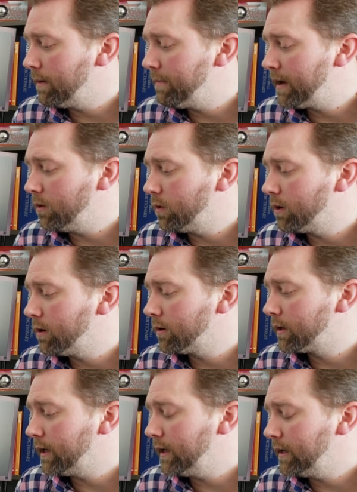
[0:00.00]

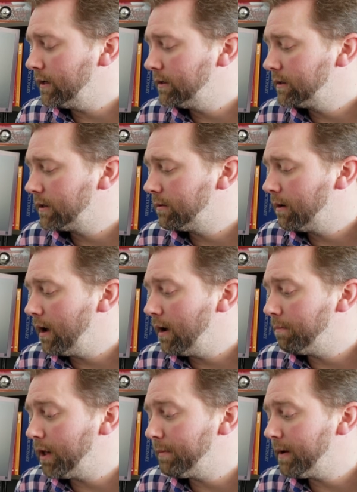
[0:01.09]
metalwork and uh,
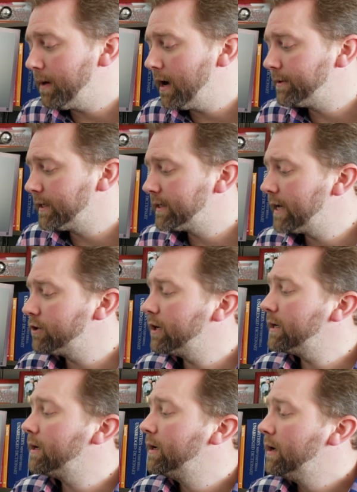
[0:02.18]
plumbing pipes, etc.